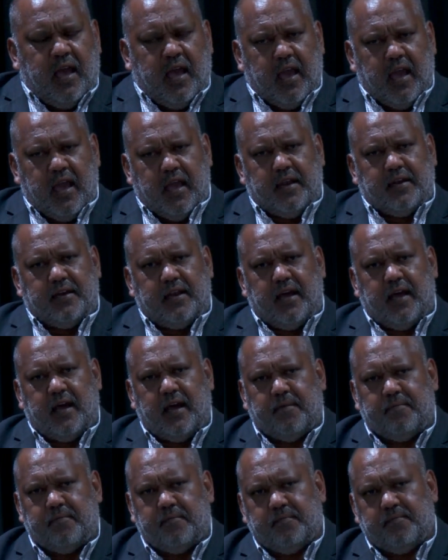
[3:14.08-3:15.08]
And
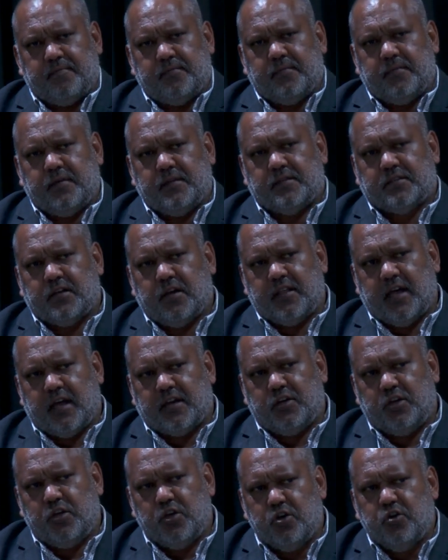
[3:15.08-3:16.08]
so
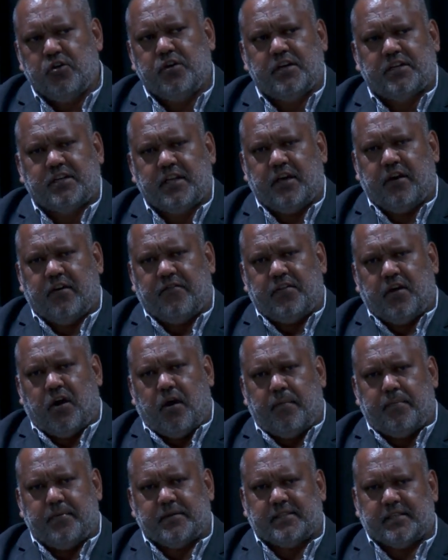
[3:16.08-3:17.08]
that unity of the
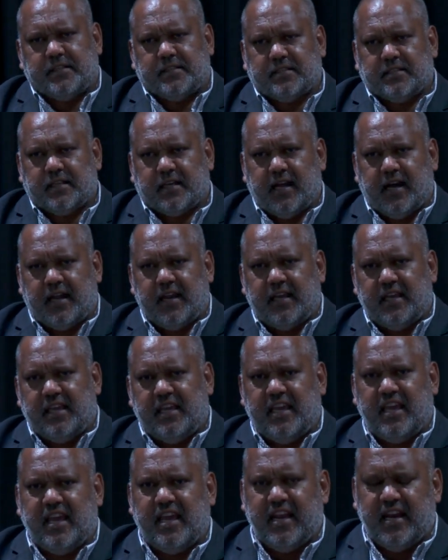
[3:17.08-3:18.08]
opposites, the kind of
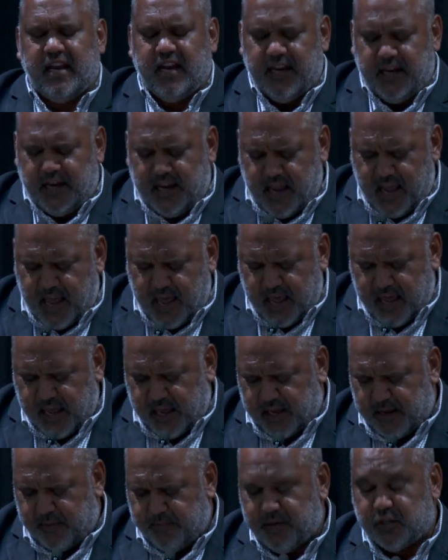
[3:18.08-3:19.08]
yin and
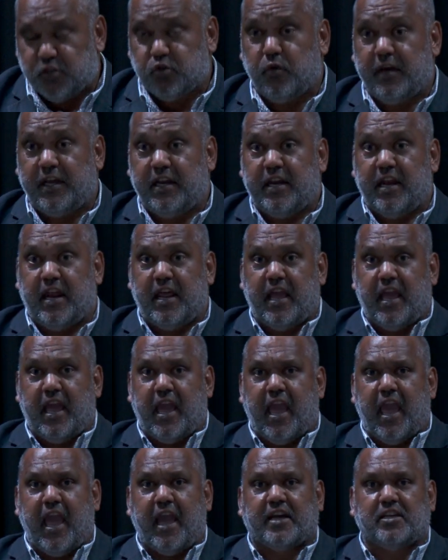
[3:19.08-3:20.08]
yang between
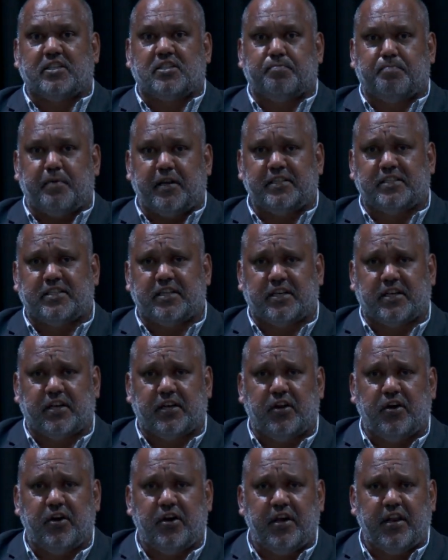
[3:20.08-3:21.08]
explicit
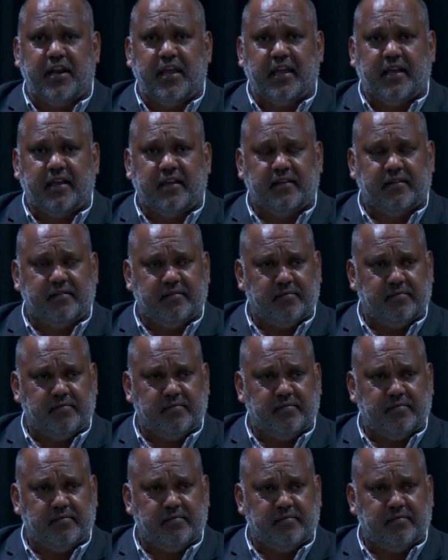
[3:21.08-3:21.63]
learning